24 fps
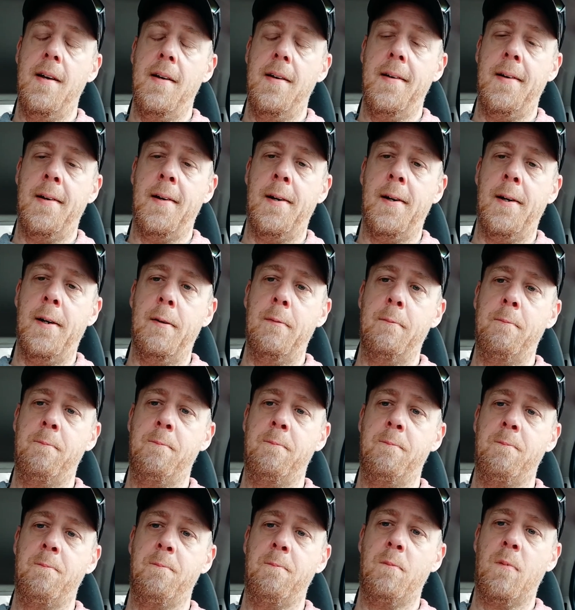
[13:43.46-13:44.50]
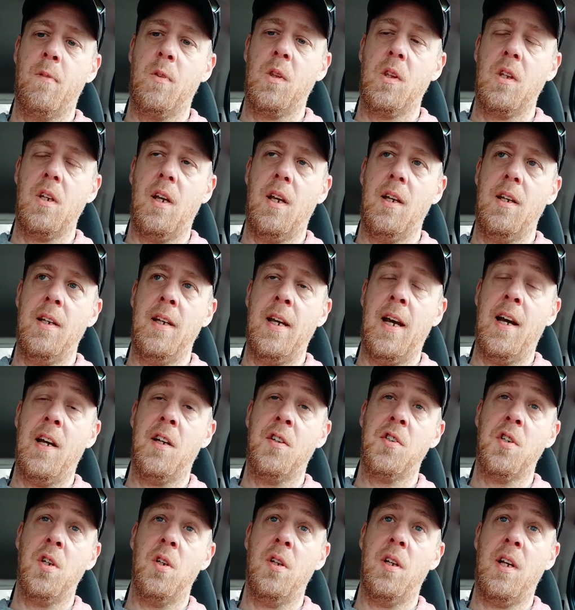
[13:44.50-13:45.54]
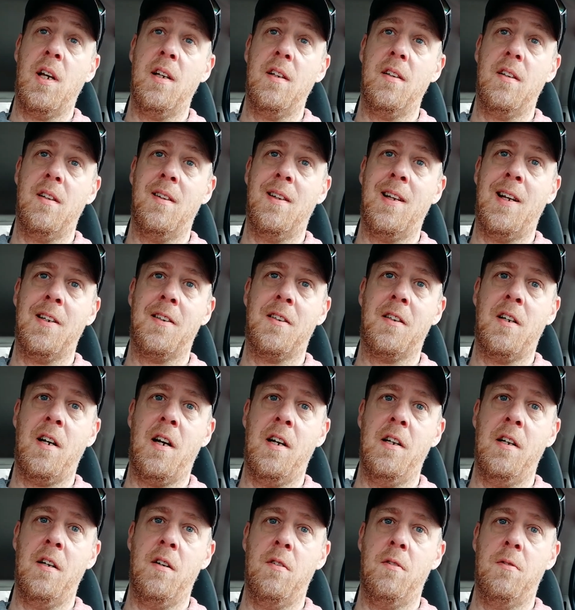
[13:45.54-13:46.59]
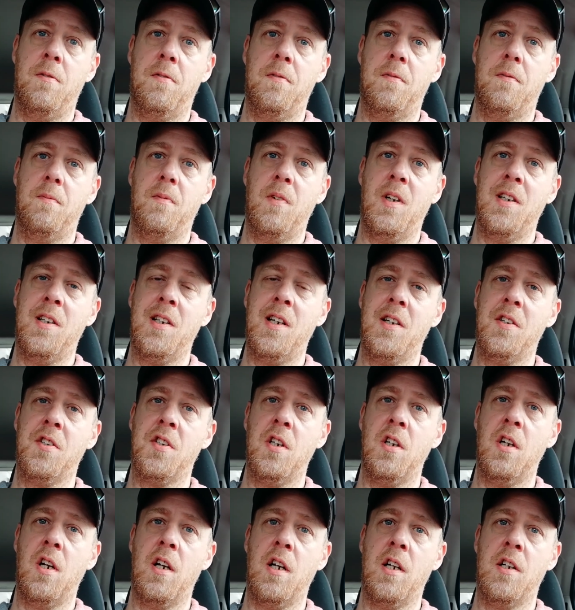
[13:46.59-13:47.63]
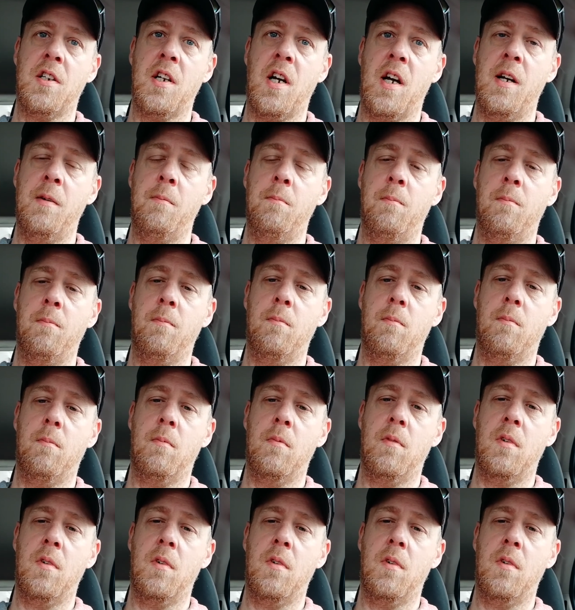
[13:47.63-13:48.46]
um, yeah, so that that kind of it takes a lot of time,